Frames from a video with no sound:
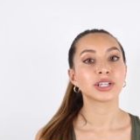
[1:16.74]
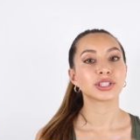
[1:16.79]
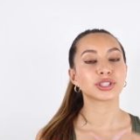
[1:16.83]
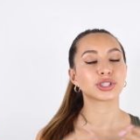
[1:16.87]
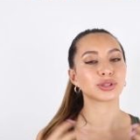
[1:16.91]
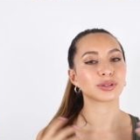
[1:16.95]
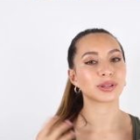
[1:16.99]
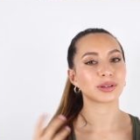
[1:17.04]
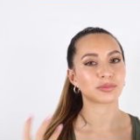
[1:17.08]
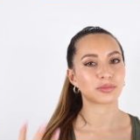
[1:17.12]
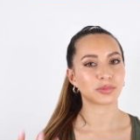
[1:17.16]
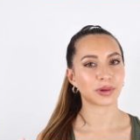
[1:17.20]

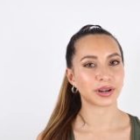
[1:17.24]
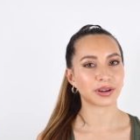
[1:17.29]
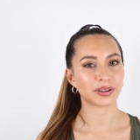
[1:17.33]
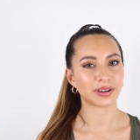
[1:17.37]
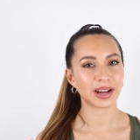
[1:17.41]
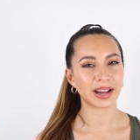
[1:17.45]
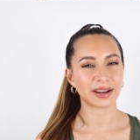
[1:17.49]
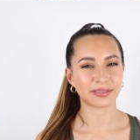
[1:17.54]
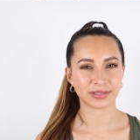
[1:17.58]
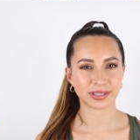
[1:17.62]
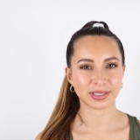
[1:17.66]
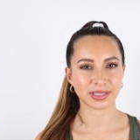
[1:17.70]
to the winner
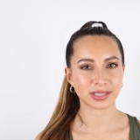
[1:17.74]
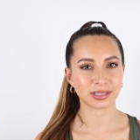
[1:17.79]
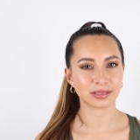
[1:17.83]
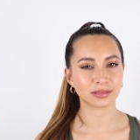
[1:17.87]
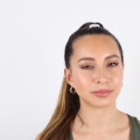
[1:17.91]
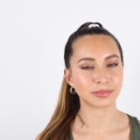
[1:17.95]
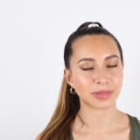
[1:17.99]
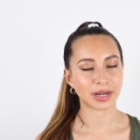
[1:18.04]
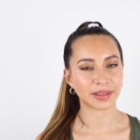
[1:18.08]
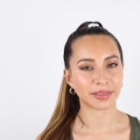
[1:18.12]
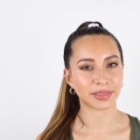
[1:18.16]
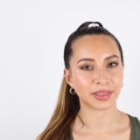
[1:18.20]
every single
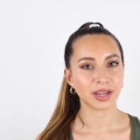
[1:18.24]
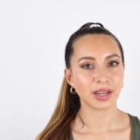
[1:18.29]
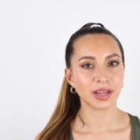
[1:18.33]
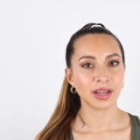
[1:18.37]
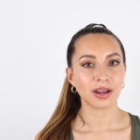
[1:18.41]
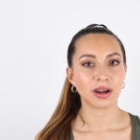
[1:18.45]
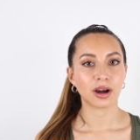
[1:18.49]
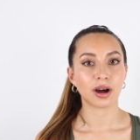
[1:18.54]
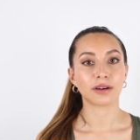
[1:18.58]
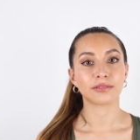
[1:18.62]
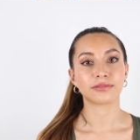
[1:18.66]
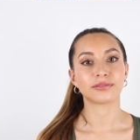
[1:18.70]
month
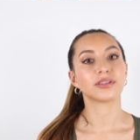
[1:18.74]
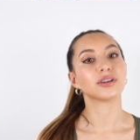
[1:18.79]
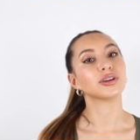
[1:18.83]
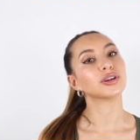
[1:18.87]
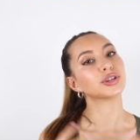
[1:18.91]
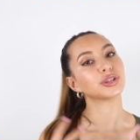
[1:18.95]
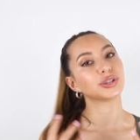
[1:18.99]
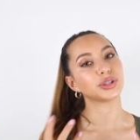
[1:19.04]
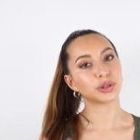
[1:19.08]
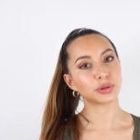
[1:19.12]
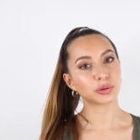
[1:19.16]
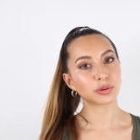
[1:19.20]
of
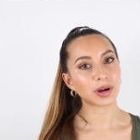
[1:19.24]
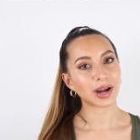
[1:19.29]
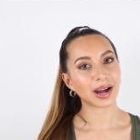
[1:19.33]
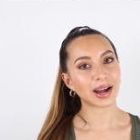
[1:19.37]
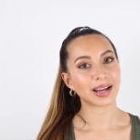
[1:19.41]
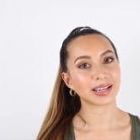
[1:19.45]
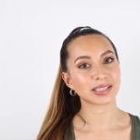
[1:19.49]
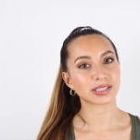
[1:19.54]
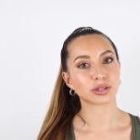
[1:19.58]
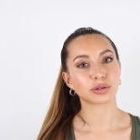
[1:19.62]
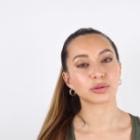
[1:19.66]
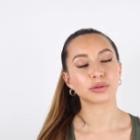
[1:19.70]
you
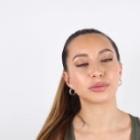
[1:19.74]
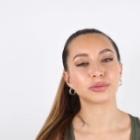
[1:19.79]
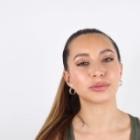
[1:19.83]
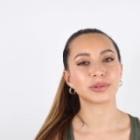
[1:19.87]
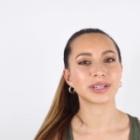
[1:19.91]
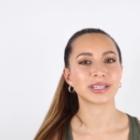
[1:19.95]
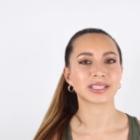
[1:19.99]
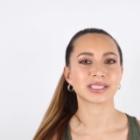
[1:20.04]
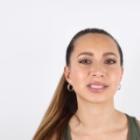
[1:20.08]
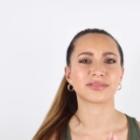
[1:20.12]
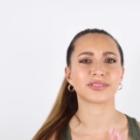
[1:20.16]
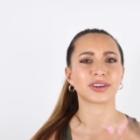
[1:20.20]
guys who
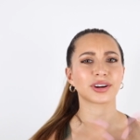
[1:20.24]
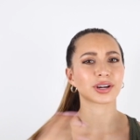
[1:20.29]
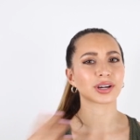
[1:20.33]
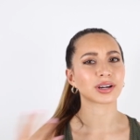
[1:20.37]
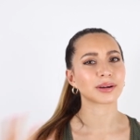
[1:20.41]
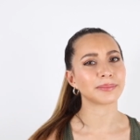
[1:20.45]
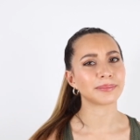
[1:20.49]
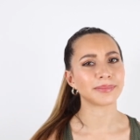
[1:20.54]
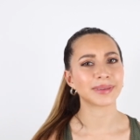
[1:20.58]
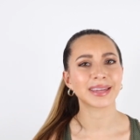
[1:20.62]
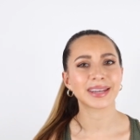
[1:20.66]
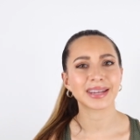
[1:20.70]
is very
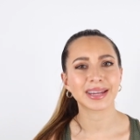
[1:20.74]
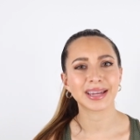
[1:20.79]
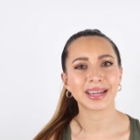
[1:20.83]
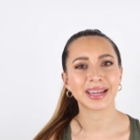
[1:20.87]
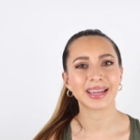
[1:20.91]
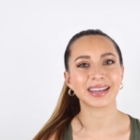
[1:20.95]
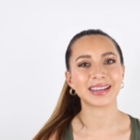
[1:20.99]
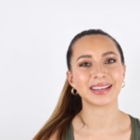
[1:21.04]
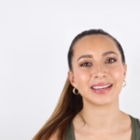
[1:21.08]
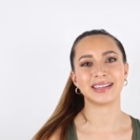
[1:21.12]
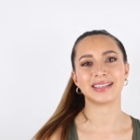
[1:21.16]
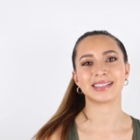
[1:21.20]

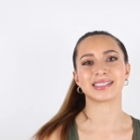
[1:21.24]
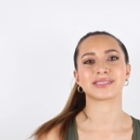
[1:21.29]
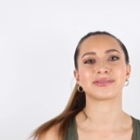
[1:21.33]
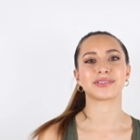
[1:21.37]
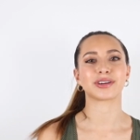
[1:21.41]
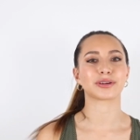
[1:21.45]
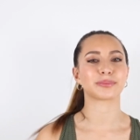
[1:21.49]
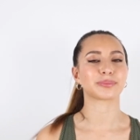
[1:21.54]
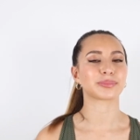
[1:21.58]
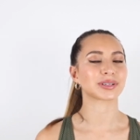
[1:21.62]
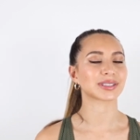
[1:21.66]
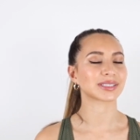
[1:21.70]
committed is
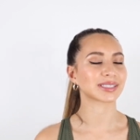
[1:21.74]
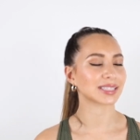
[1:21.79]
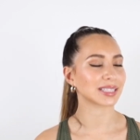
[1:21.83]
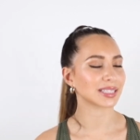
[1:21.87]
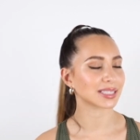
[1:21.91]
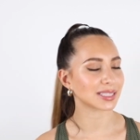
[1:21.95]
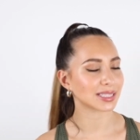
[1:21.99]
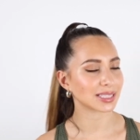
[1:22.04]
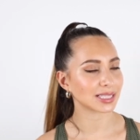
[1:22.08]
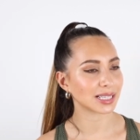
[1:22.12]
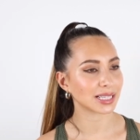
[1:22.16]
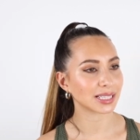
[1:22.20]
very
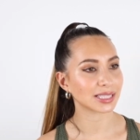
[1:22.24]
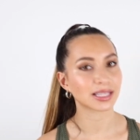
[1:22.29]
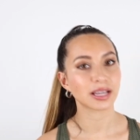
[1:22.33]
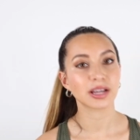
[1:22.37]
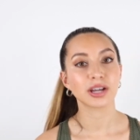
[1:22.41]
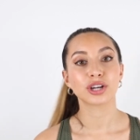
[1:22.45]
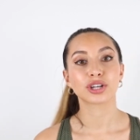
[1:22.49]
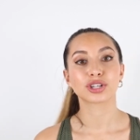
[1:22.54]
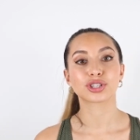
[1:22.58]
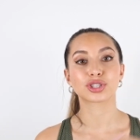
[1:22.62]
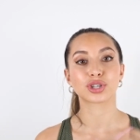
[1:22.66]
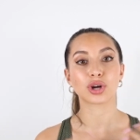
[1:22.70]
persistent
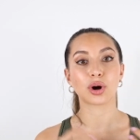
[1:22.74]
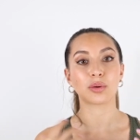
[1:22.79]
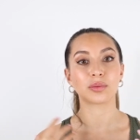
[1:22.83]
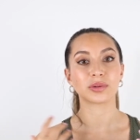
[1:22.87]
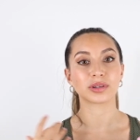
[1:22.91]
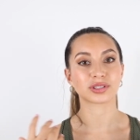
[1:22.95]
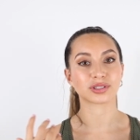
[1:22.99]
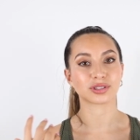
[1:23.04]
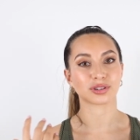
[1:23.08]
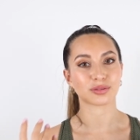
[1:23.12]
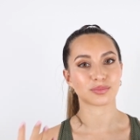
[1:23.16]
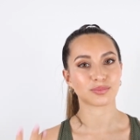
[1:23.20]
show
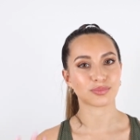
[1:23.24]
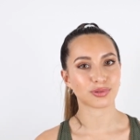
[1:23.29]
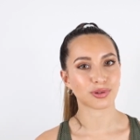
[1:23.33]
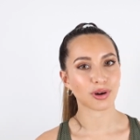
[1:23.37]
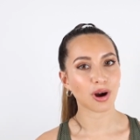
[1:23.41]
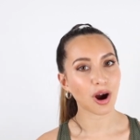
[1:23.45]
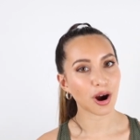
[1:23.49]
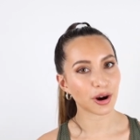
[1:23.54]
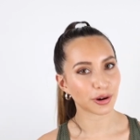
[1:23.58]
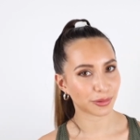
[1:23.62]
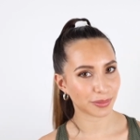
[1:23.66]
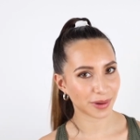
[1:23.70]
us your
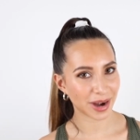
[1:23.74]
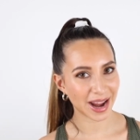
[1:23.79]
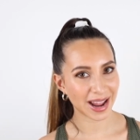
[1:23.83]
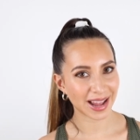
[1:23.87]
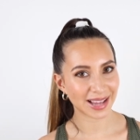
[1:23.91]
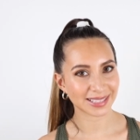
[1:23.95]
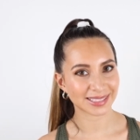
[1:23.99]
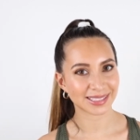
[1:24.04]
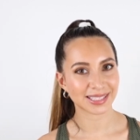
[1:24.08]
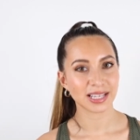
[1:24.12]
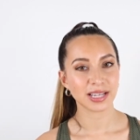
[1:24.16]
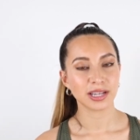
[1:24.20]

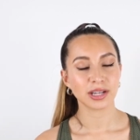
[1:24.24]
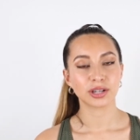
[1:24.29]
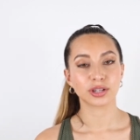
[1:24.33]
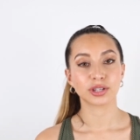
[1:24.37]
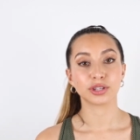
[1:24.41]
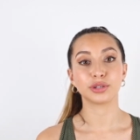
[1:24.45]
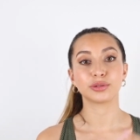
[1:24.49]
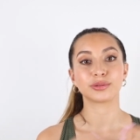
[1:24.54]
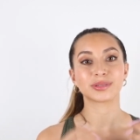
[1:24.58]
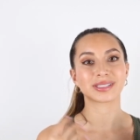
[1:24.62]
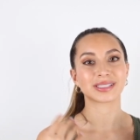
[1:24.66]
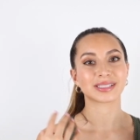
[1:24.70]
progress
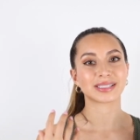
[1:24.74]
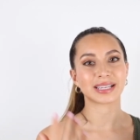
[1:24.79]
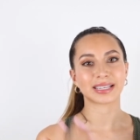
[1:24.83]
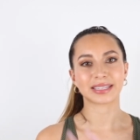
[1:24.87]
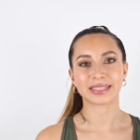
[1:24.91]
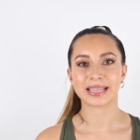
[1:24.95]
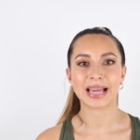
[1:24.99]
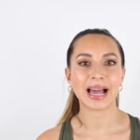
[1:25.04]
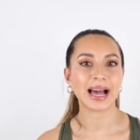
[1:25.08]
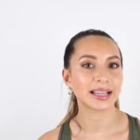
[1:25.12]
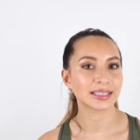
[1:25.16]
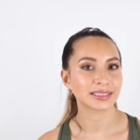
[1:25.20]
uses the
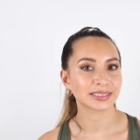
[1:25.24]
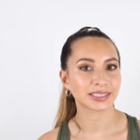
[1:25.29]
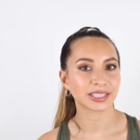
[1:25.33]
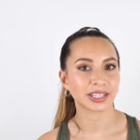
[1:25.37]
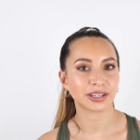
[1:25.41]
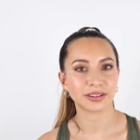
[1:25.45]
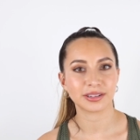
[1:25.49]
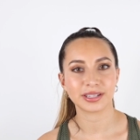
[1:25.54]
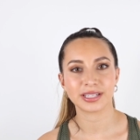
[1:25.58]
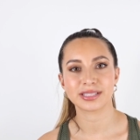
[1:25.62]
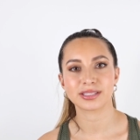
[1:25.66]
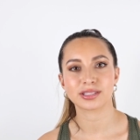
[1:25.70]
calendar
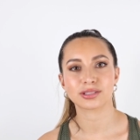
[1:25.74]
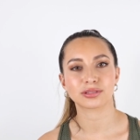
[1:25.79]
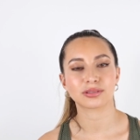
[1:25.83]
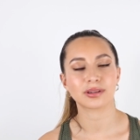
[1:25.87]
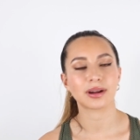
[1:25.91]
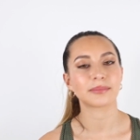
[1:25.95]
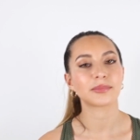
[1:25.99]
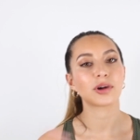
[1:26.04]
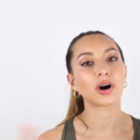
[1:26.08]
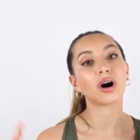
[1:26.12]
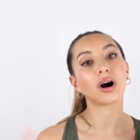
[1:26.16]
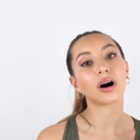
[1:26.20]
on
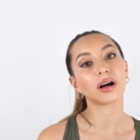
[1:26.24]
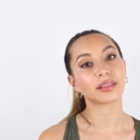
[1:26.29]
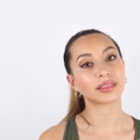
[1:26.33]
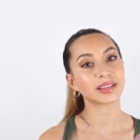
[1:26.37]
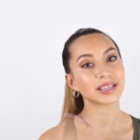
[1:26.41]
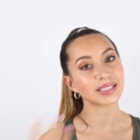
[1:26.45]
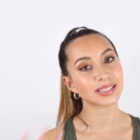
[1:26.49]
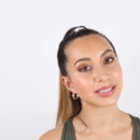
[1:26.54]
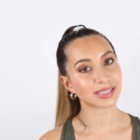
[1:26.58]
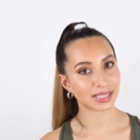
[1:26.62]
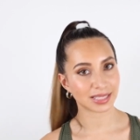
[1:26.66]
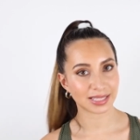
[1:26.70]
Instagram. All
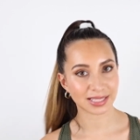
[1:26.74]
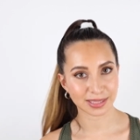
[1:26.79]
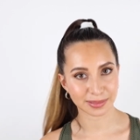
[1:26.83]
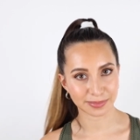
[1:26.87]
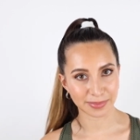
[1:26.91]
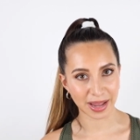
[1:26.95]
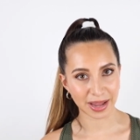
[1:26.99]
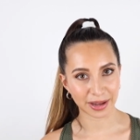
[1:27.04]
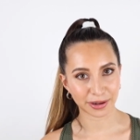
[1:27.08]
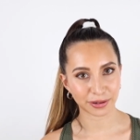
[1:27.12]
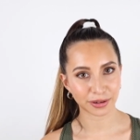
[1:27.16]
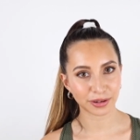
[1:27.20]
these things
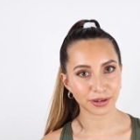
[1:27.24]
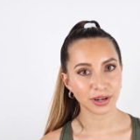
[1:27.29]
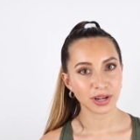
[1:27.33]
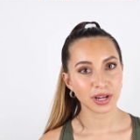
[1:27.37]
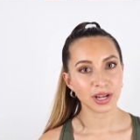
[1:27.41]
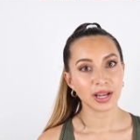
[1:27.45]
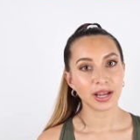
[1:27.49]
matter